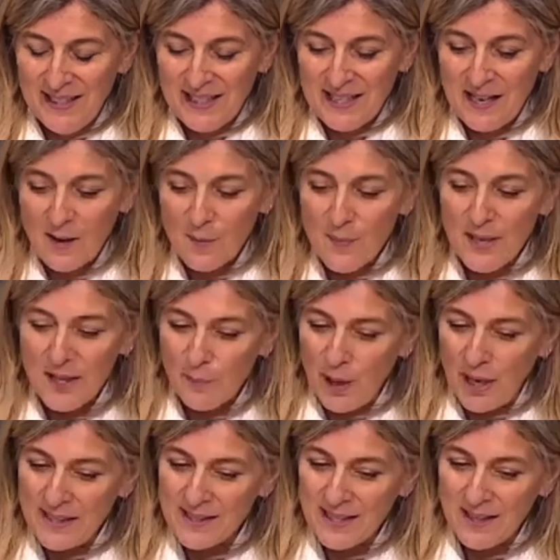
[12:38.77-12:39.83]
Nachman of
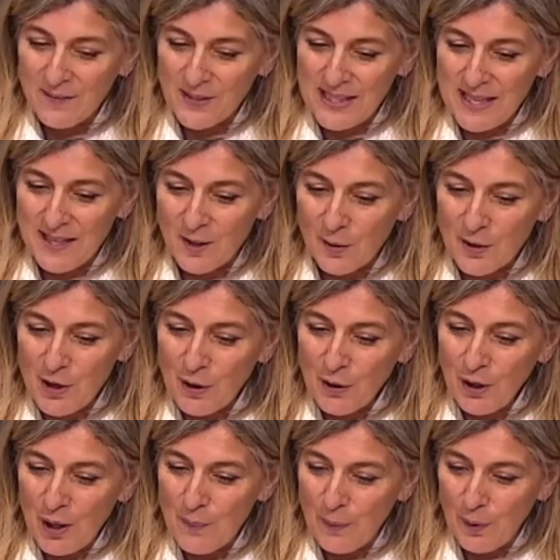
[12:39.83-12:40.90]
Bratslav said on Yom
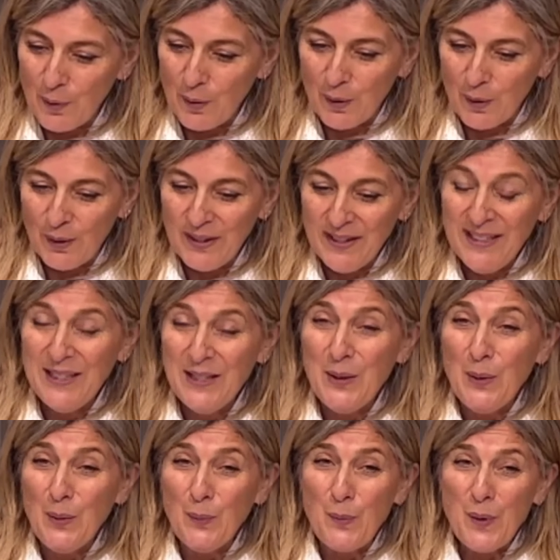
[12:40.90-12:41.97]
Kippur,
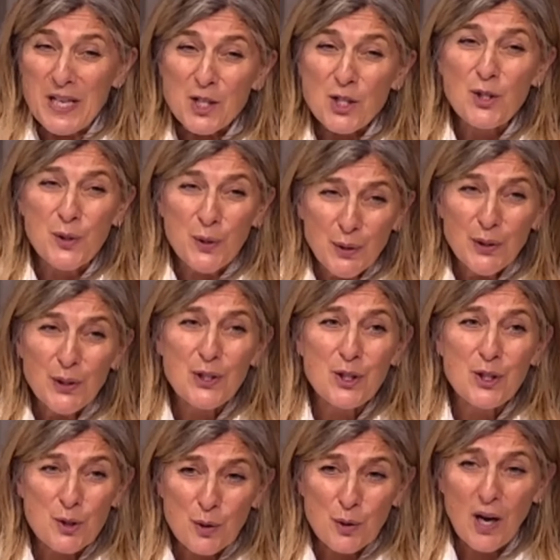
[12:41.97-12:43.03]
we should
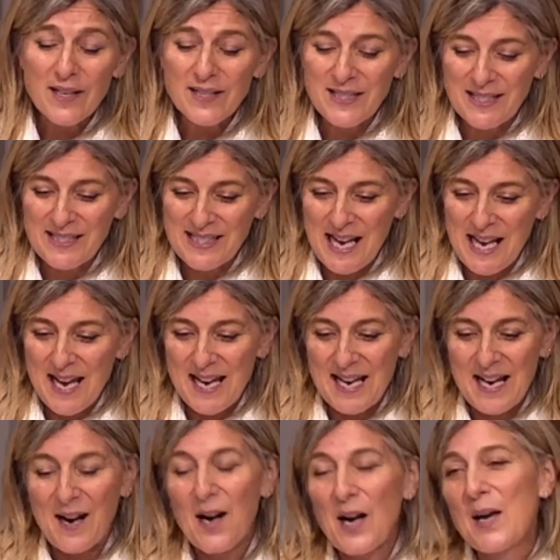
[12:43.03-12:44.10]
try to say,
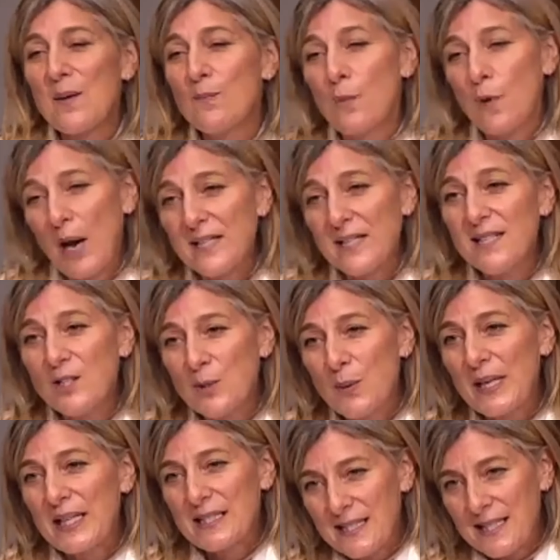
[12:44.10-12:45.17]
I am ready to
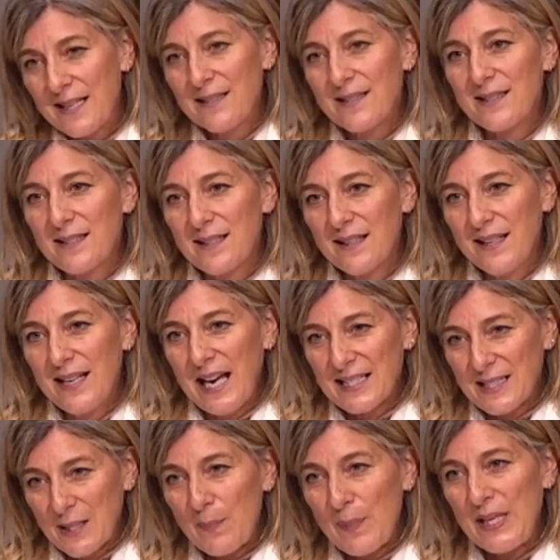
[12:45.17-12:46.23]
exist as
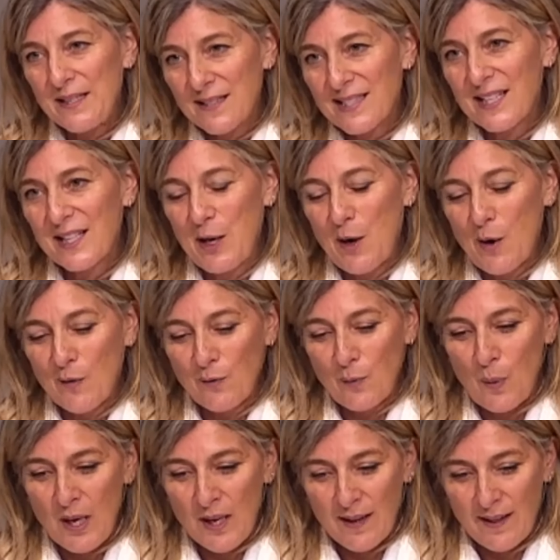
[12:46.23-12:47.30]
a person of
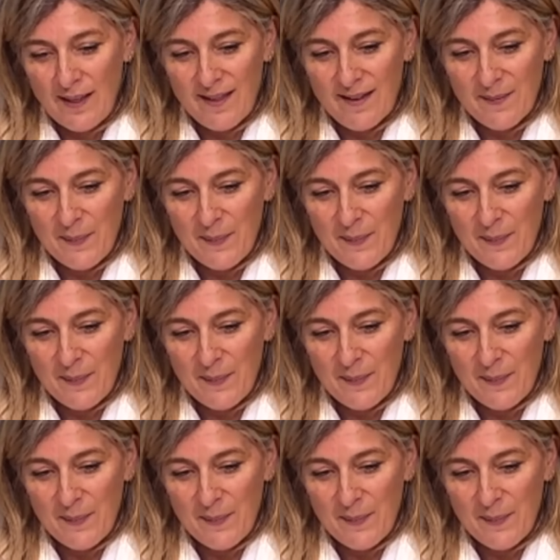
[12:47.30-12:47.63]
worth.